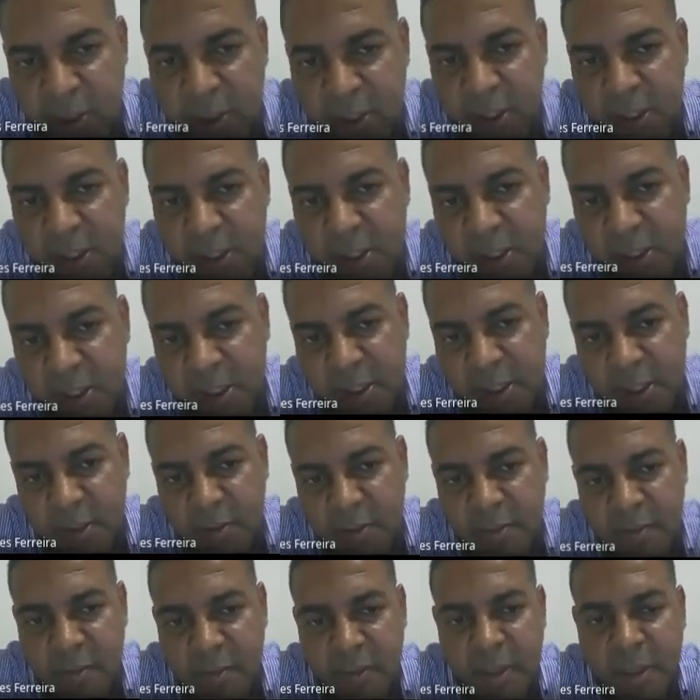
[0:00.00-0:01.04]
the
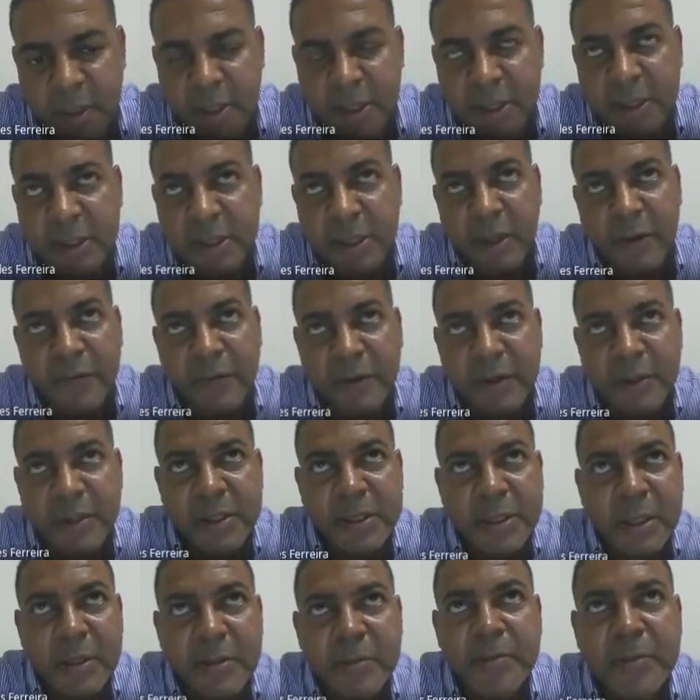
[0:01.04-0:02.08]
system suffers
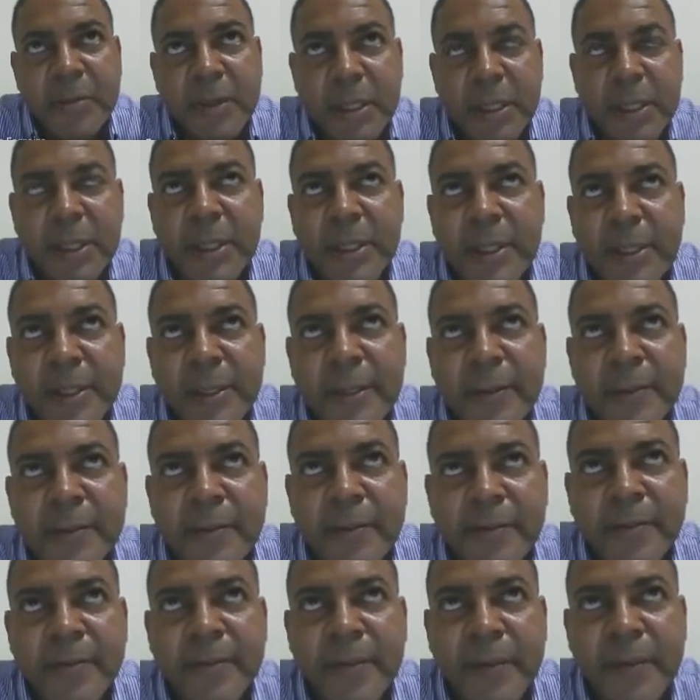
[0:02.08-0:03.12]

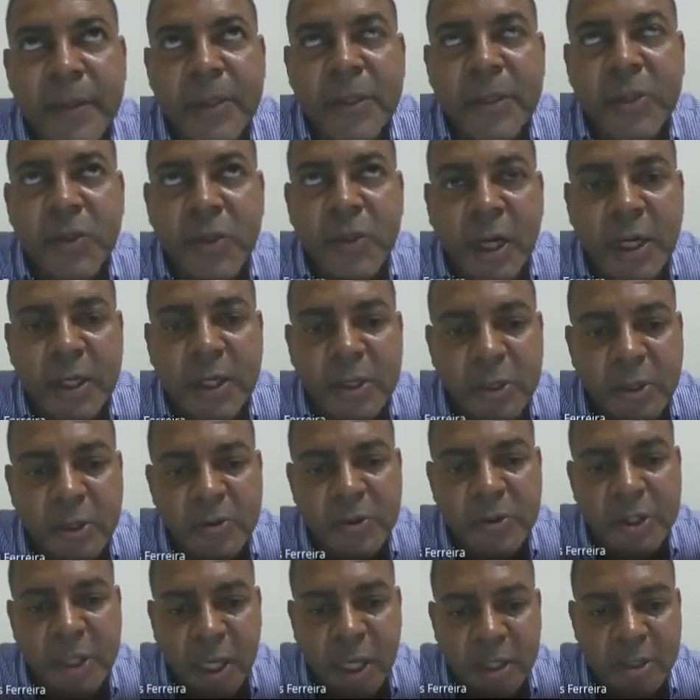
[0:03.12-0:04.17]
some structural
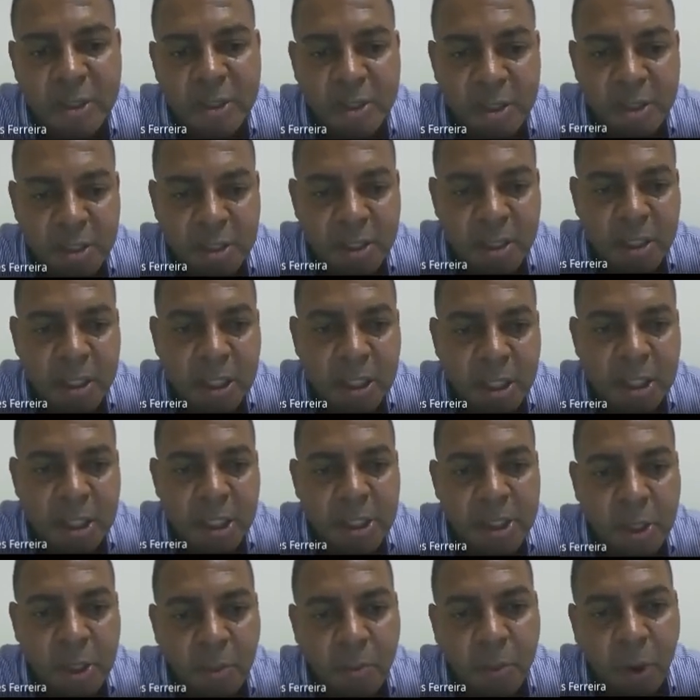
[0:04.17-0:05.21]
change
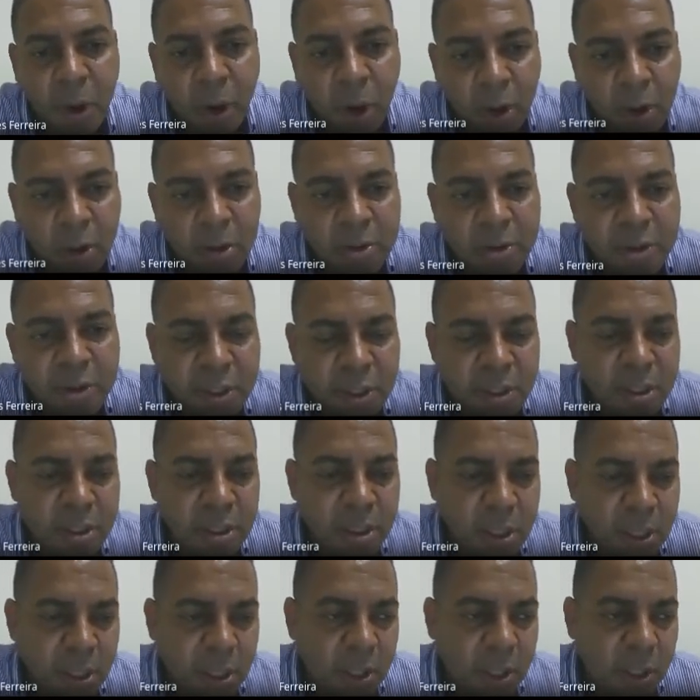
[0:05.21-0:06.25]
in
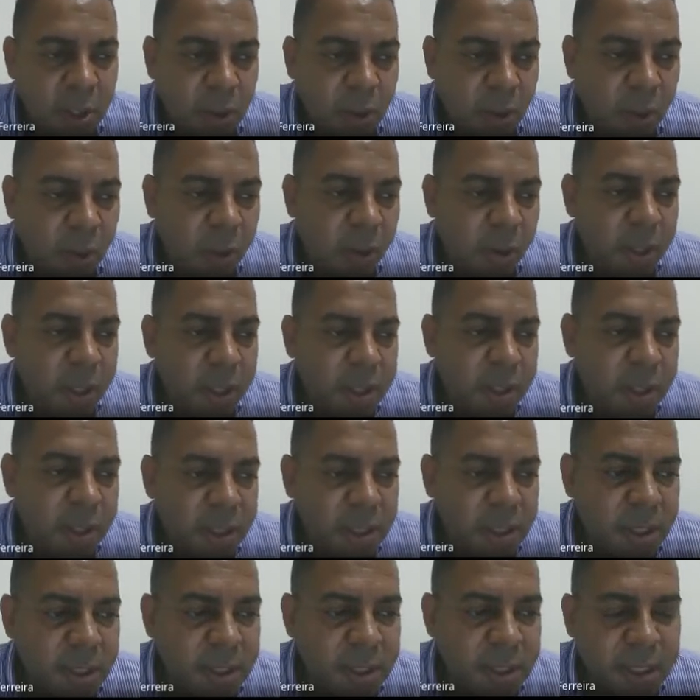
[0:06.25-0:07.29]
topology or
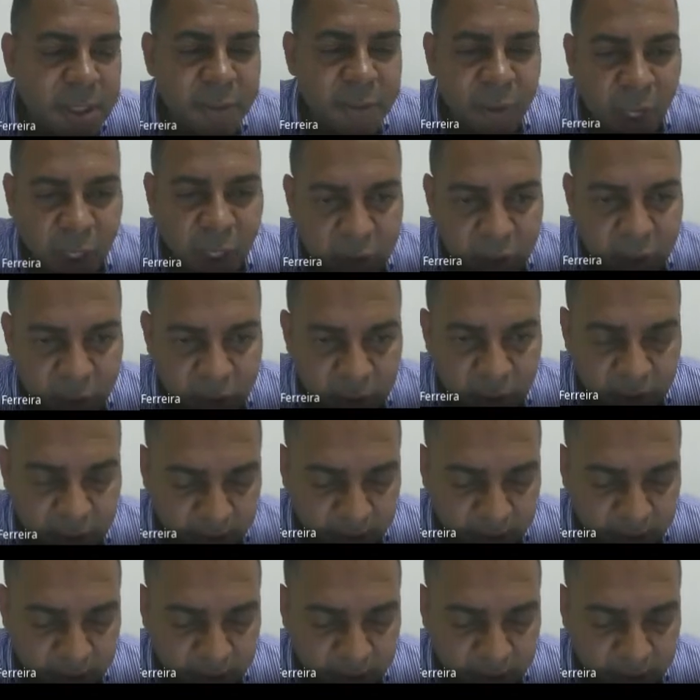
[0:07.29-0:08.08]
in attractor,